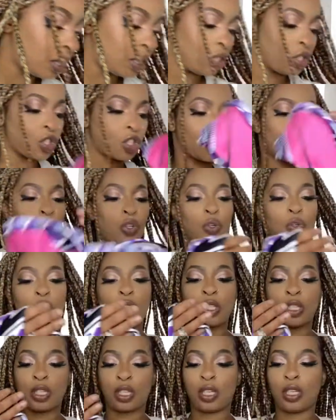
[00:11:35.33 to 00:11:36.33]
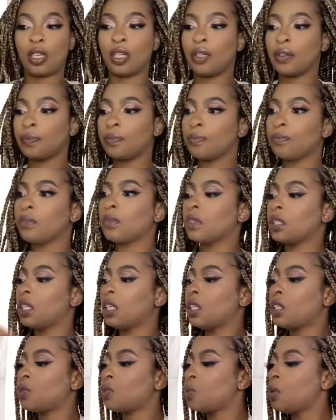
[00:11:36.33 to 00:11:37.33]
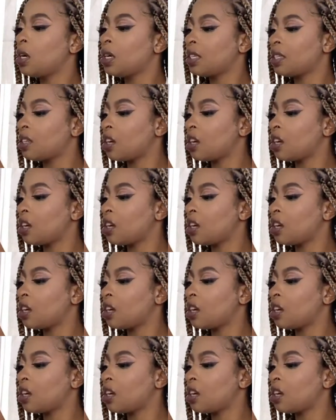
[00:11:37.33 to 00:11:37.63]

this cute, this was